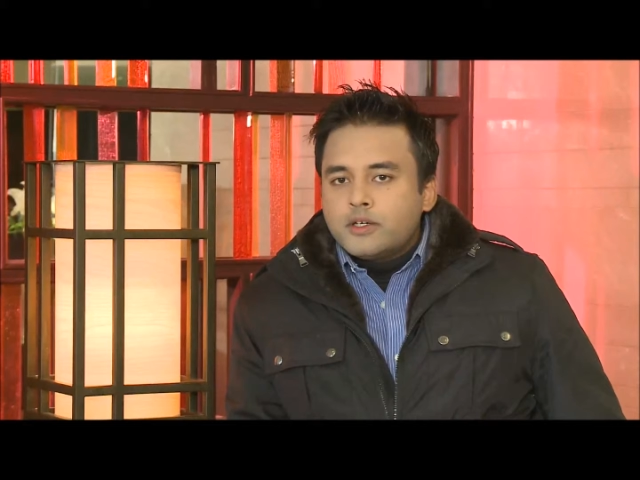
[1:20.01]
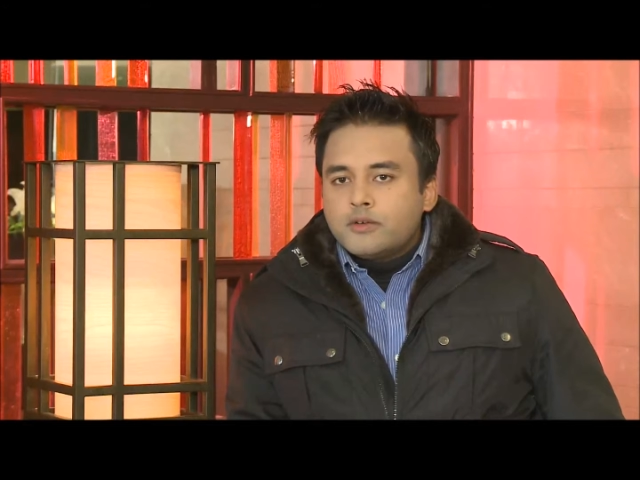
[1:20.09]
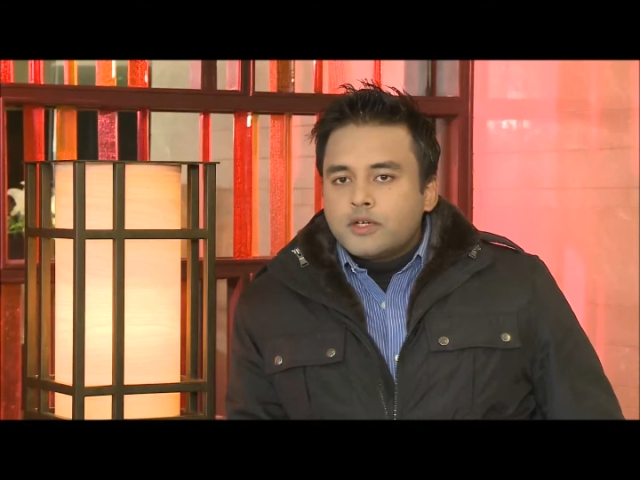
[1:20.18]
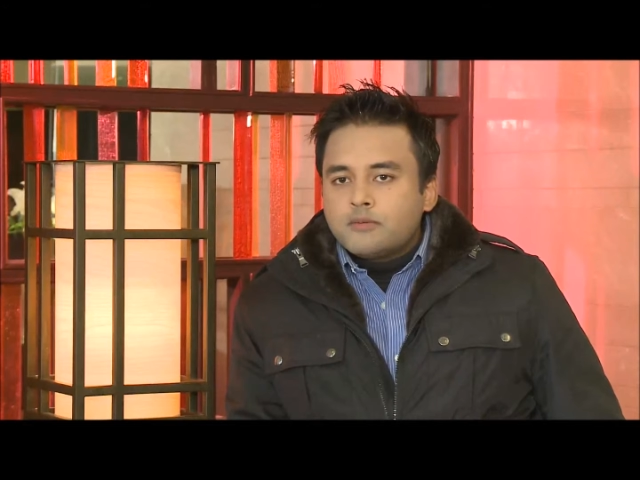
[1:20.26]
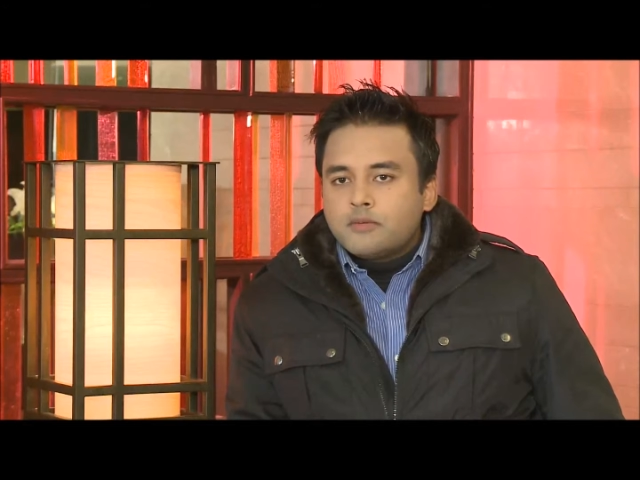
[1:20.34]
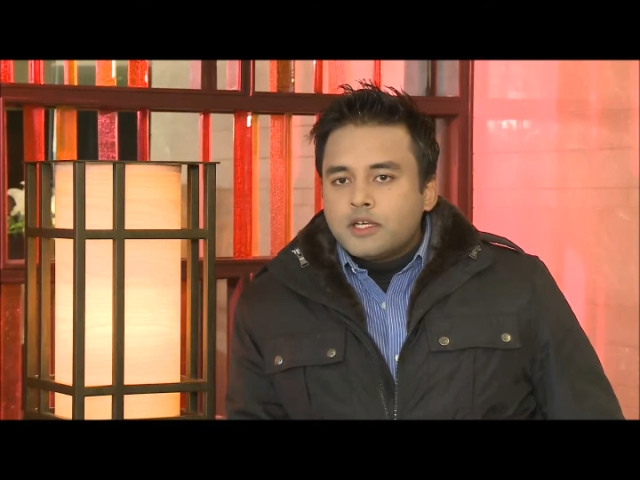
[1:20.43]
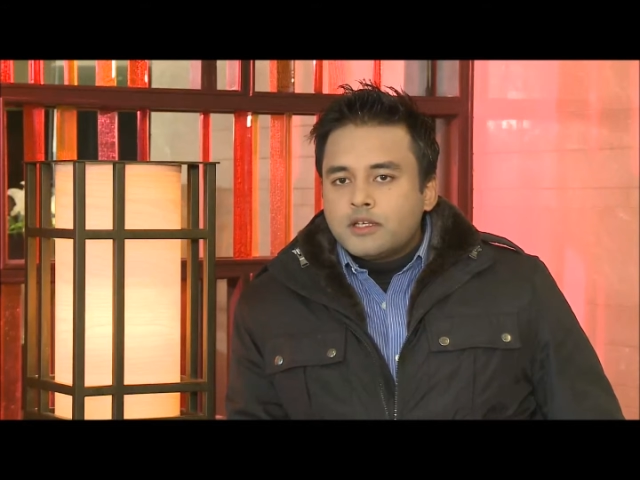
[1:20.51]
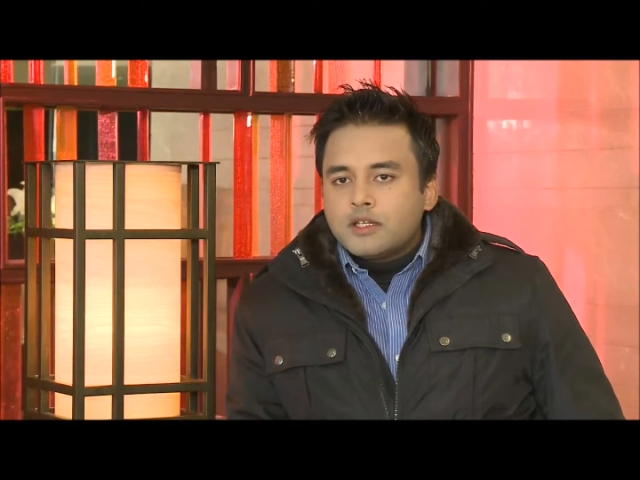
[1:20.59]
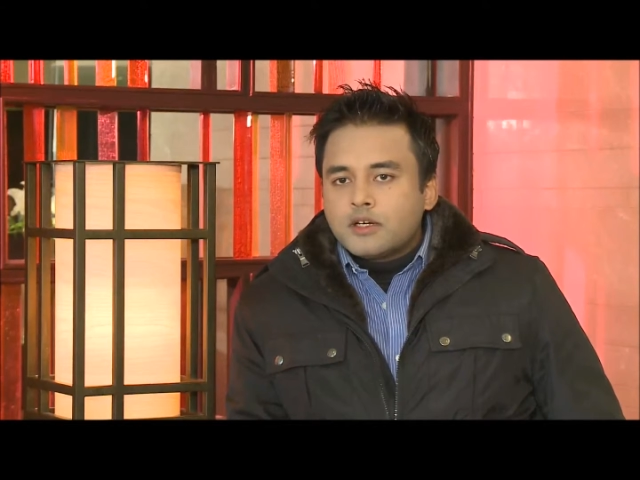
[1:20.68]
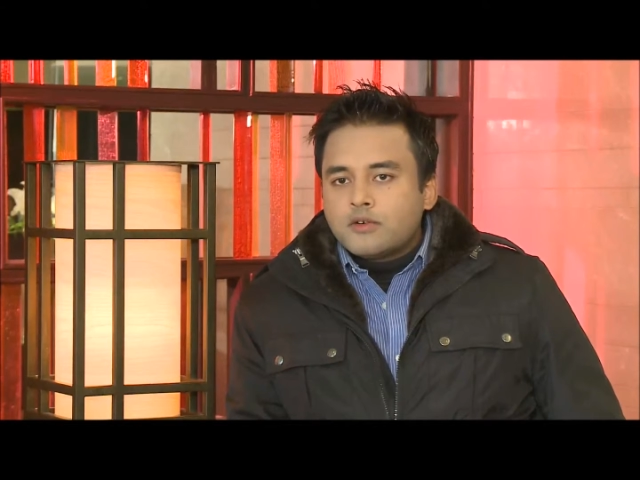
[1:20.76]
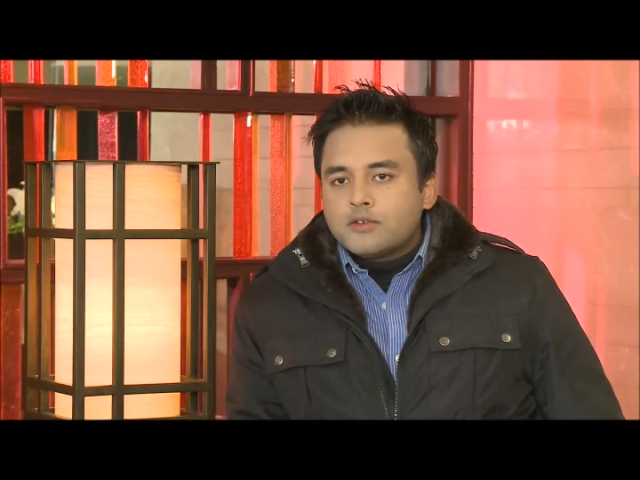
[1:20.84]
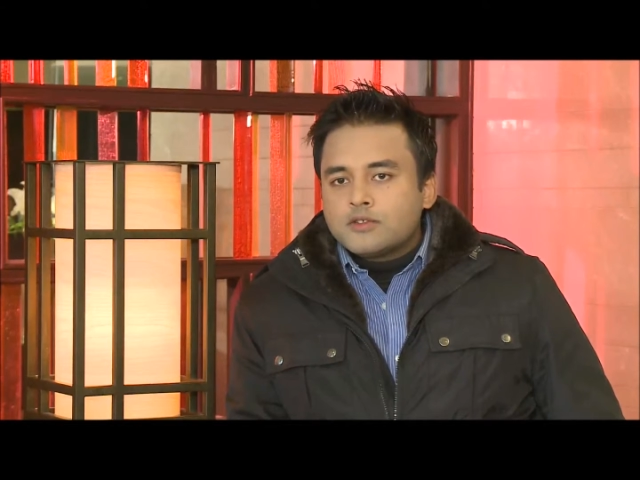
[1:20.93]
to complete
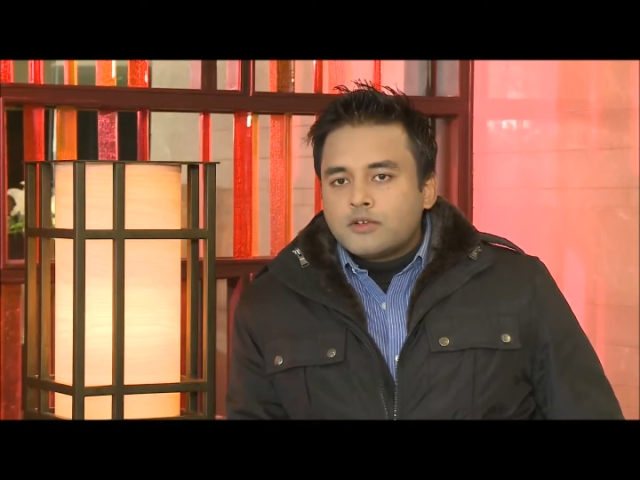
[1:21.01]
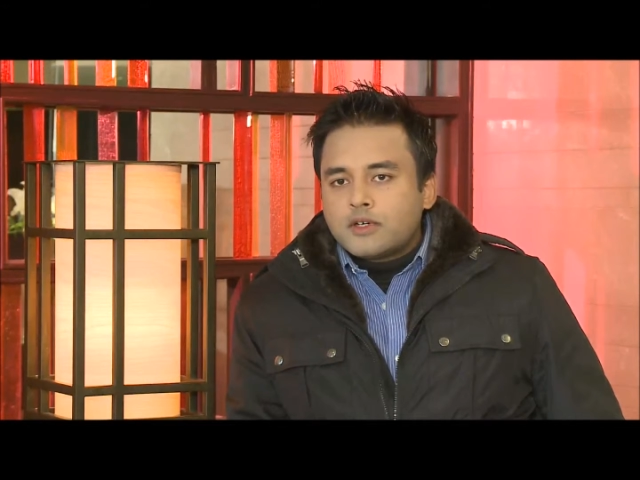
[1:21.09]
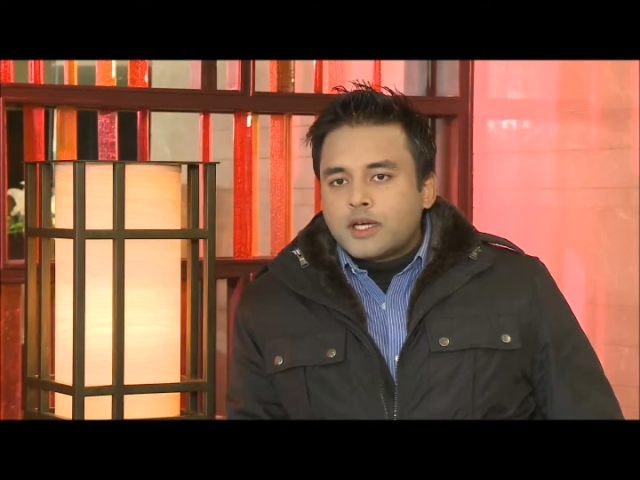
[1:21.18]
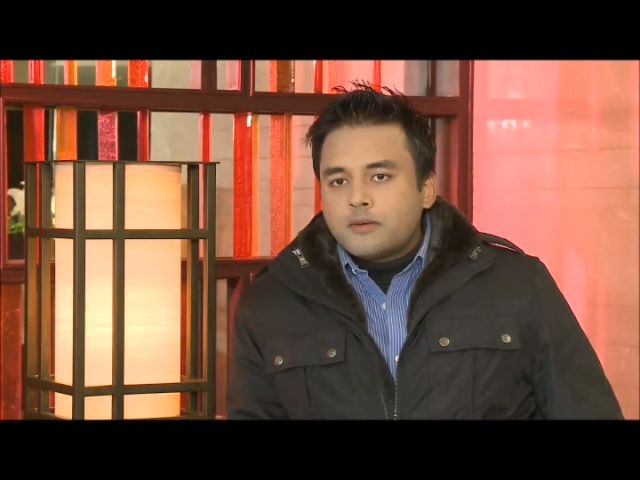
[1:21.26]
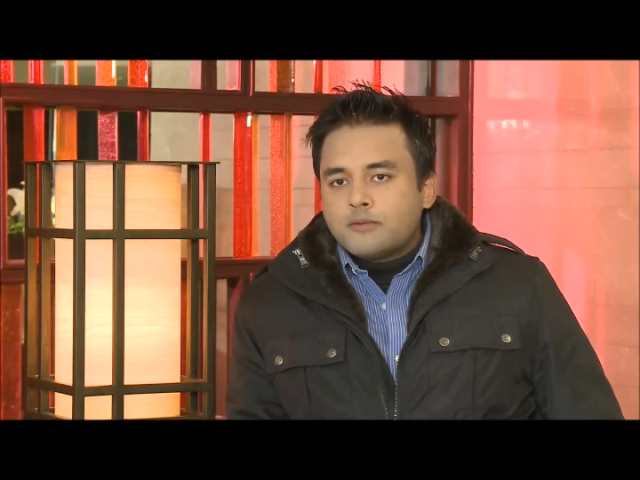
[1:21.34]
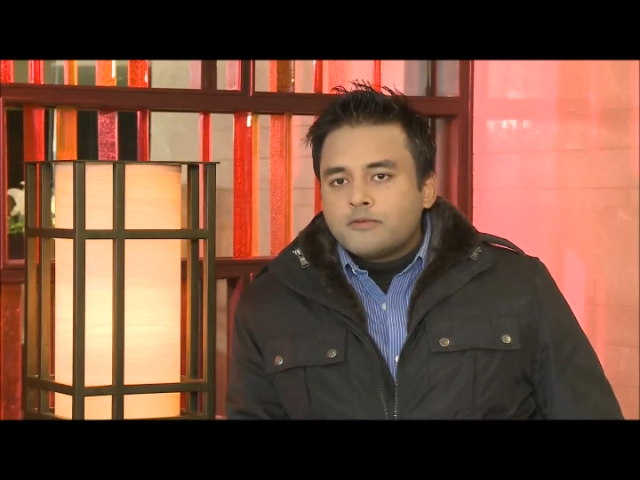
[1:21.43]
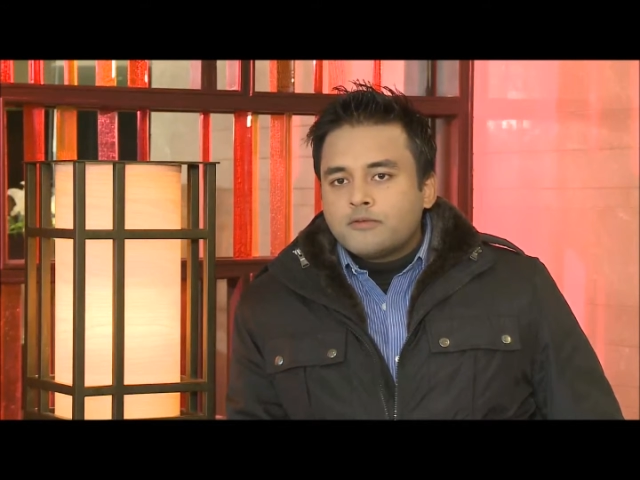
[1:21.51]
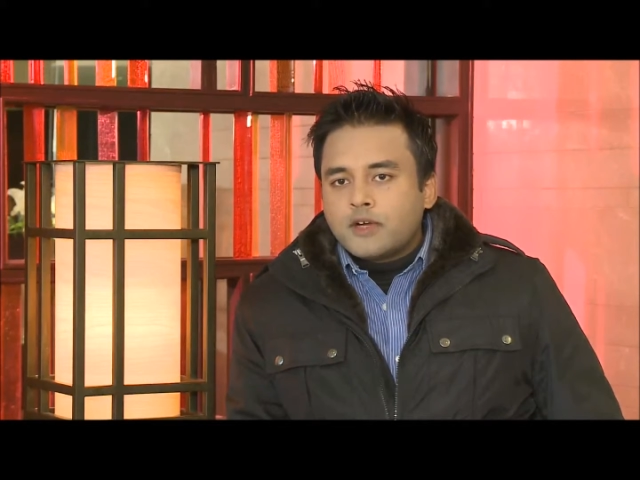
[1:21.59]
their course on time